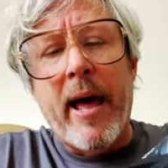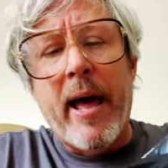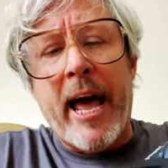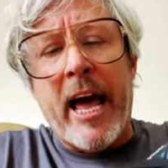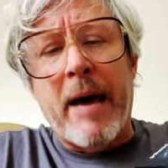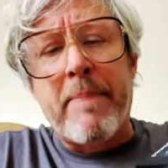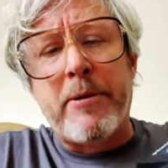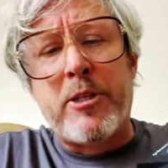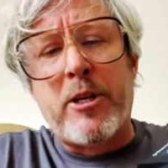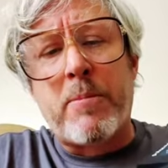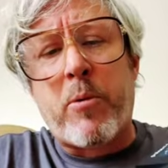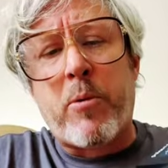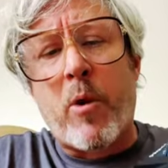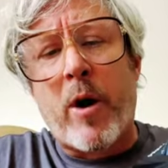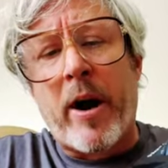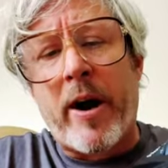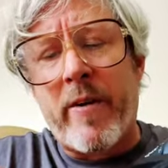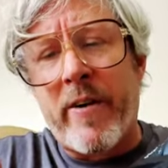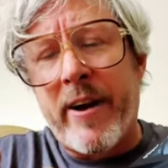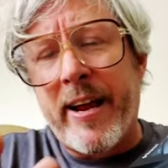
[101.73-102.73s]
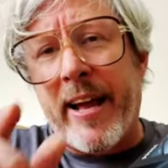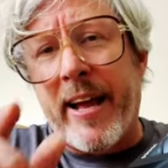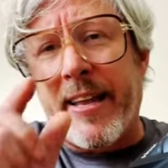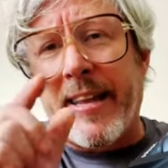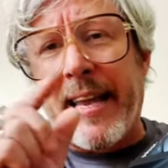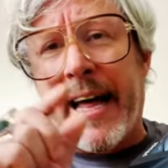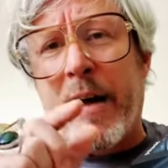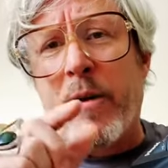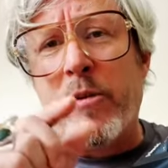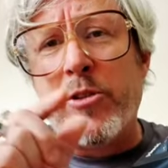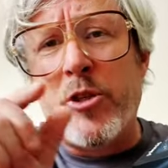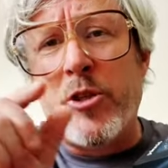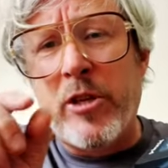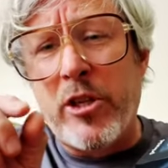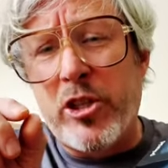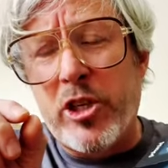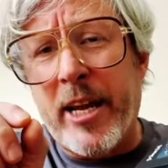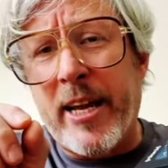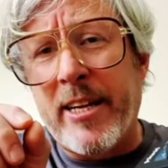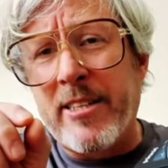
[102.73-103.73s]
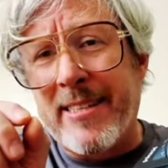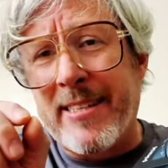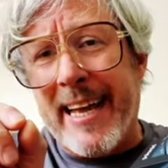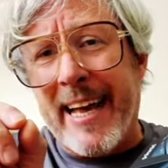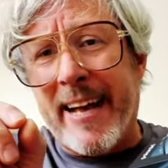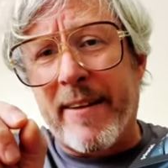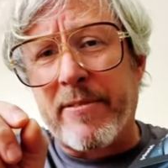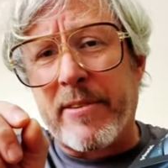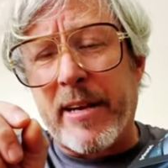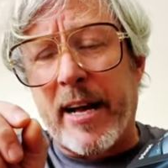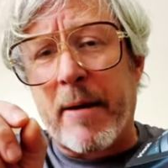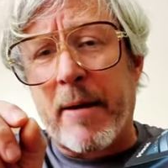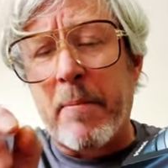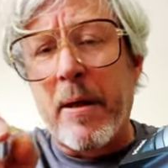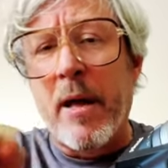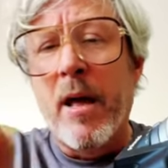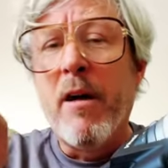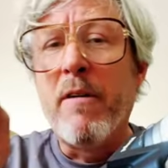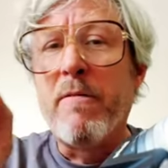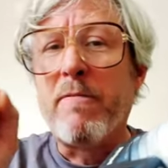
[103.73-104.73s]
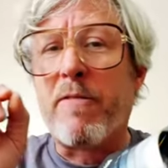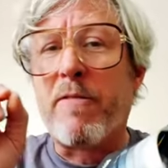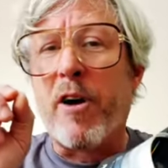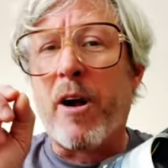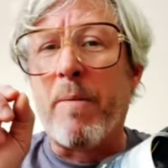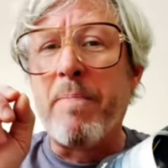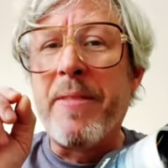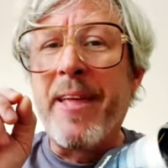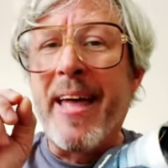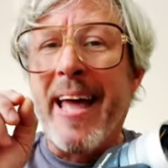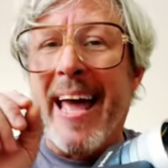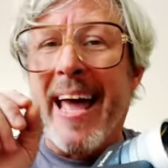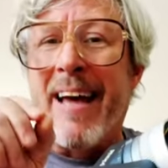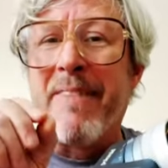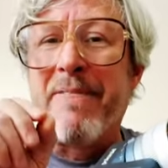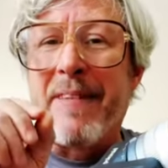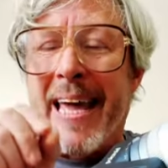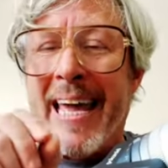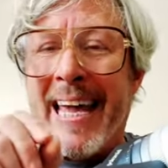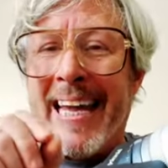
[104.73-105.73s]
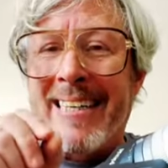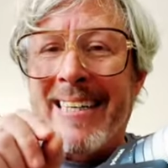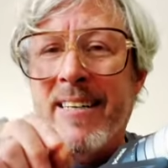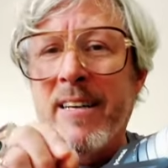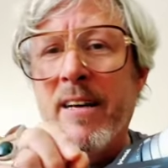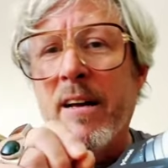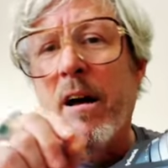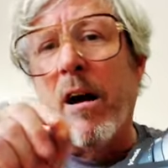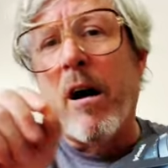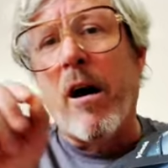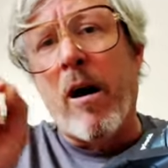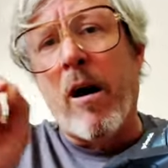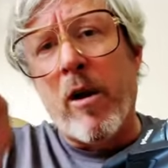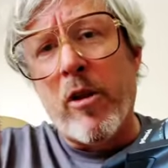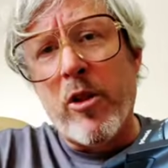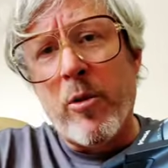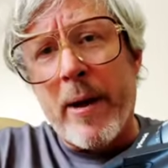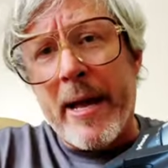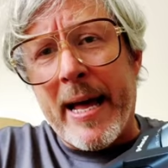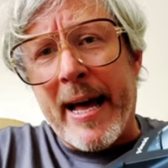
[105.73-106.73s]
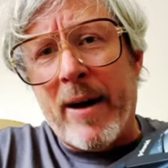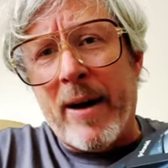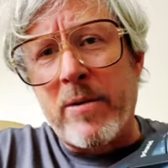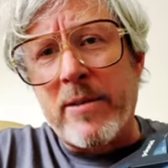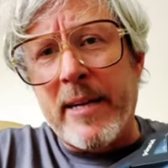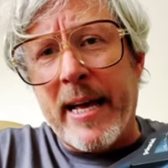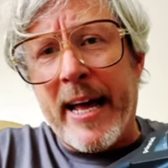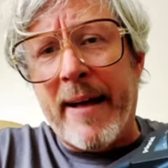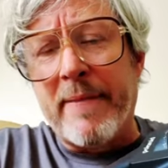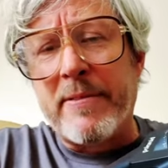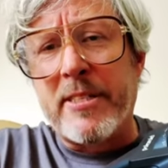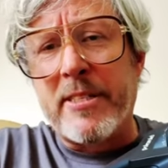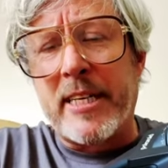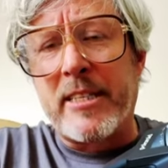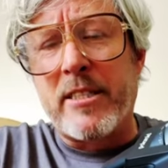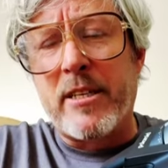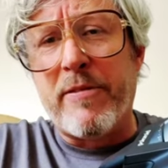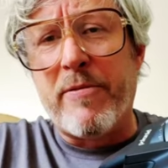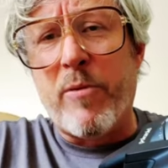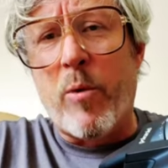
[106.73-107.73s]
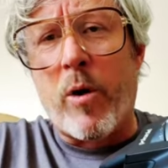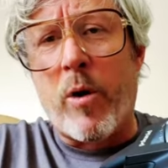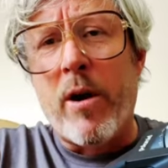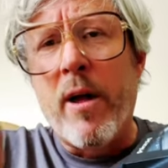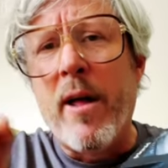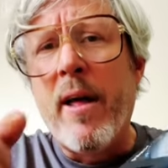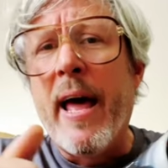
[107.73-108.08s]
Aperture priority allows you to change the f-stop from f8 all the way out to f64.